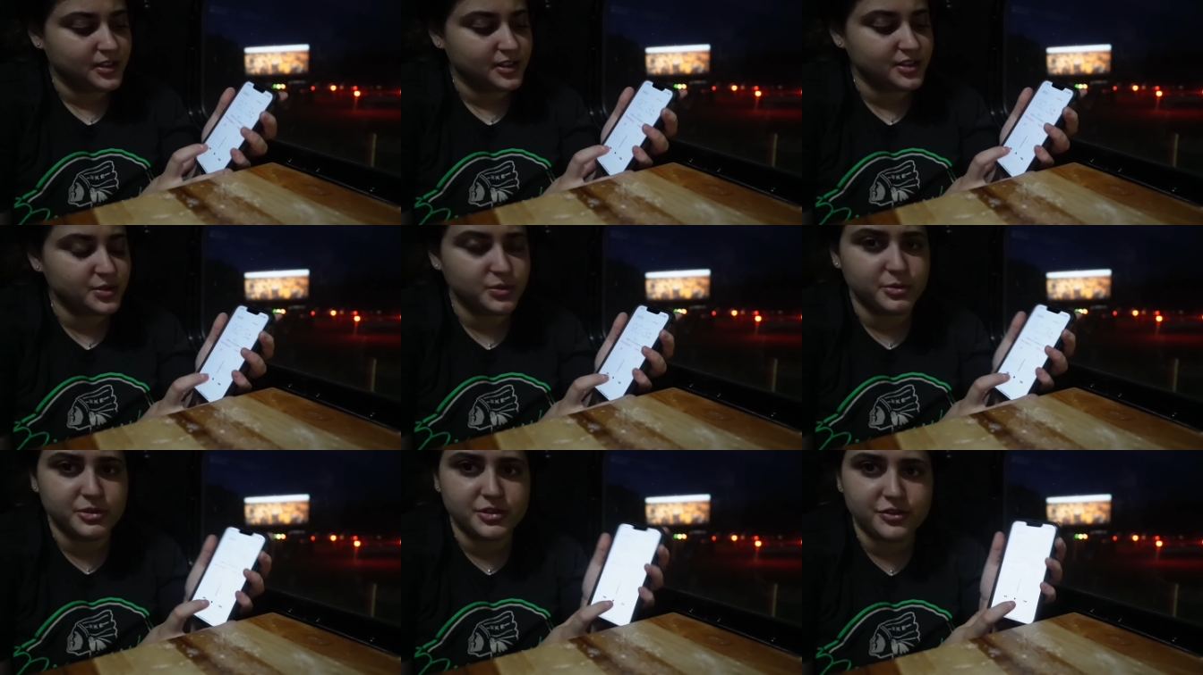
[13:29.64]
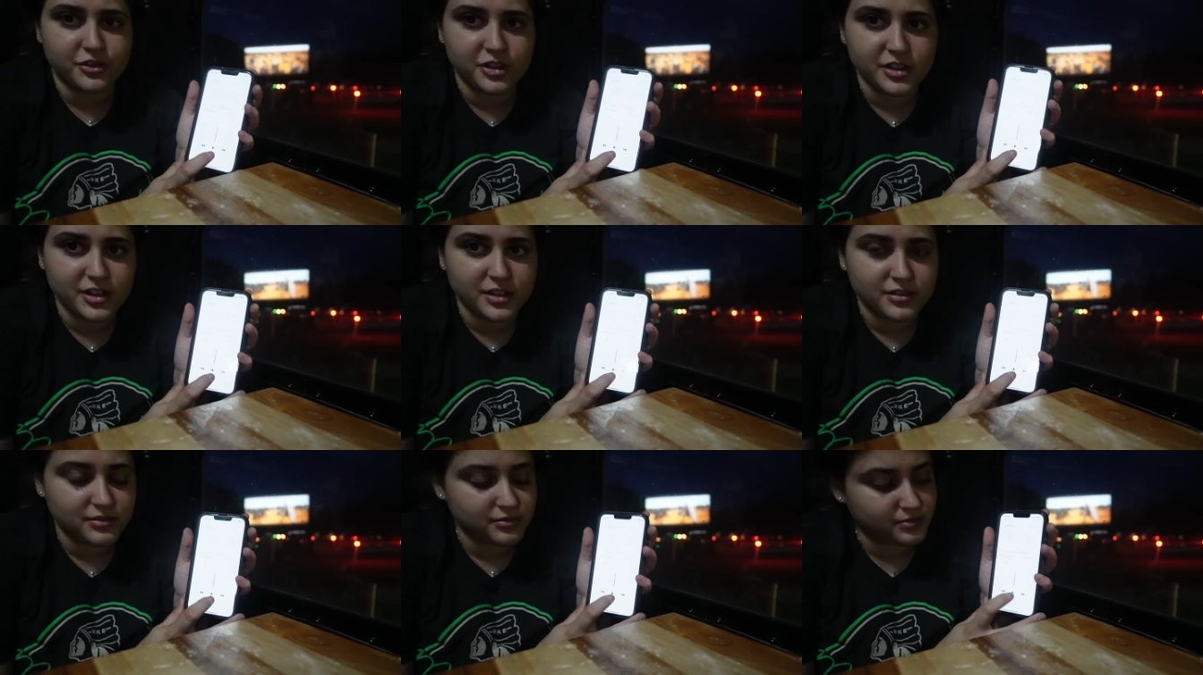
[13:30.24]
This one was free
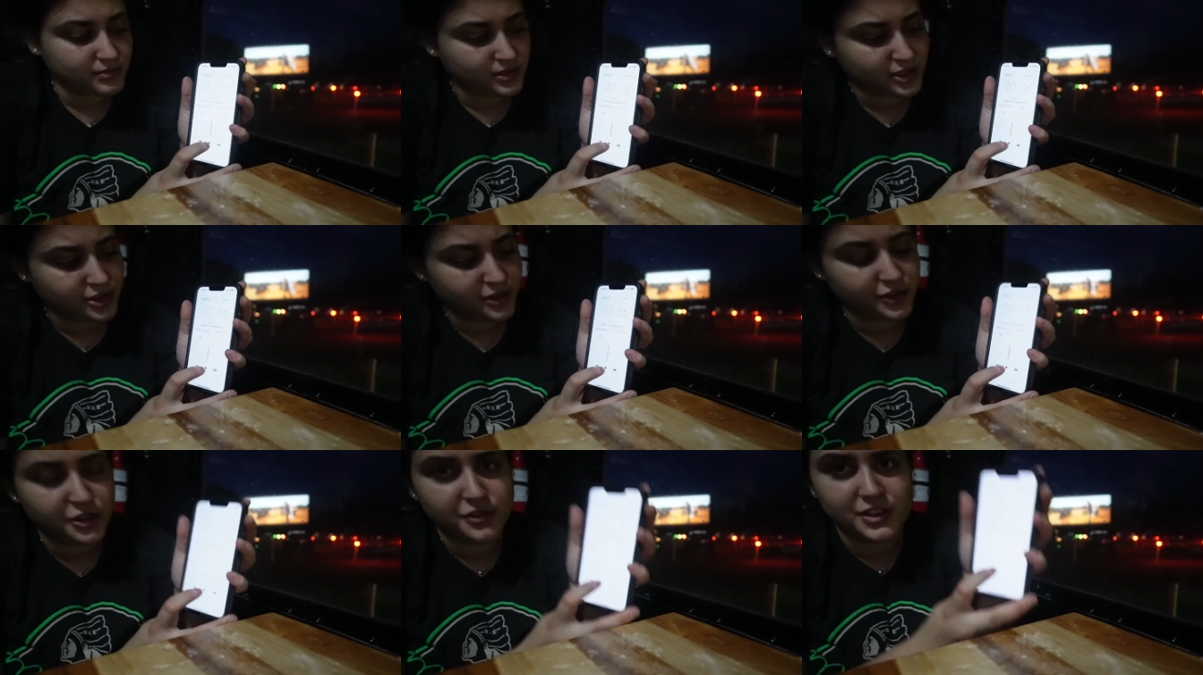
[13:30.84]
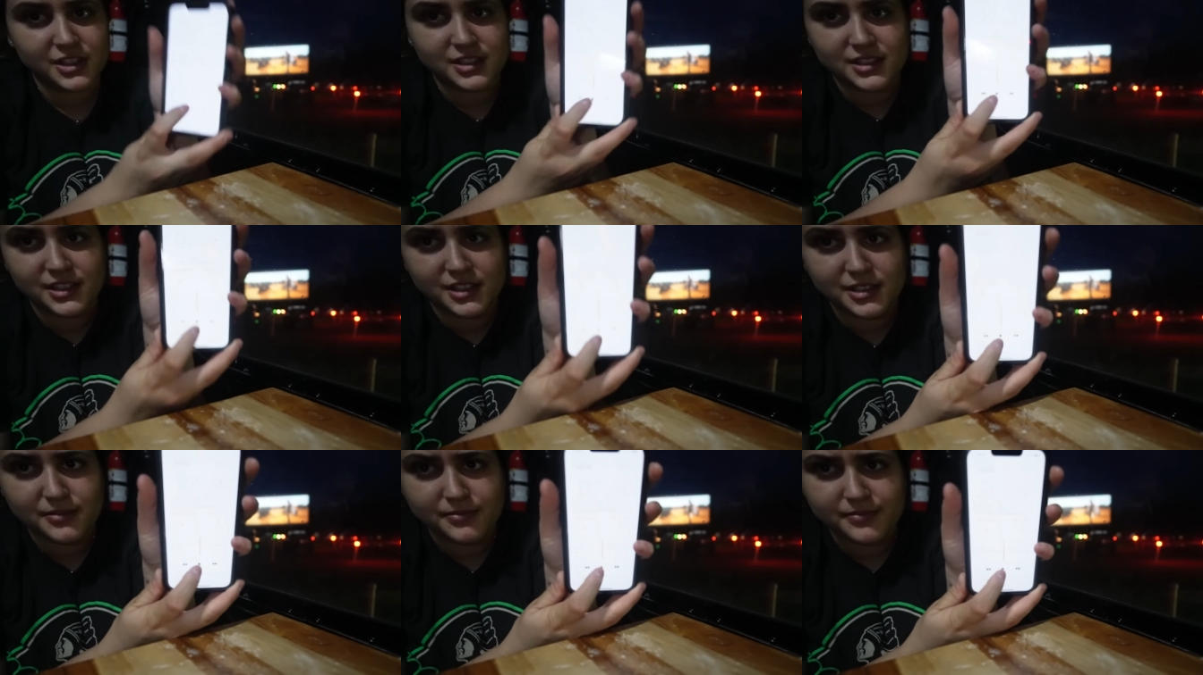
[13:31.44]
though. I don't even know if you can see
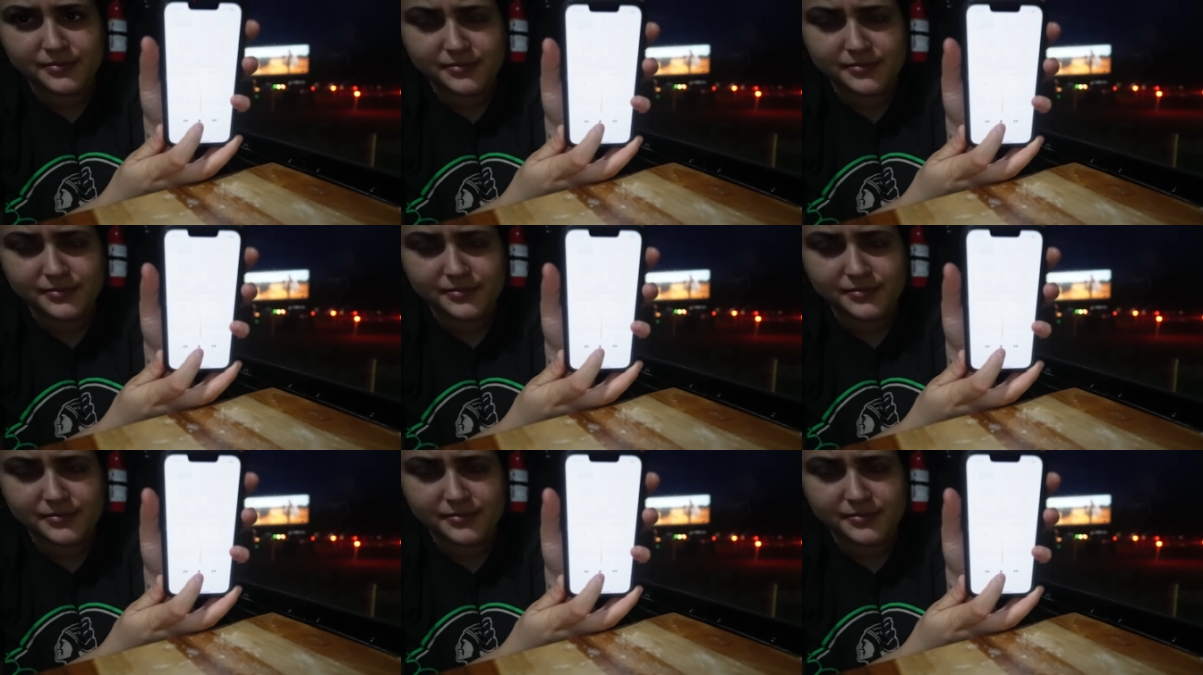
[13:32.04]
it.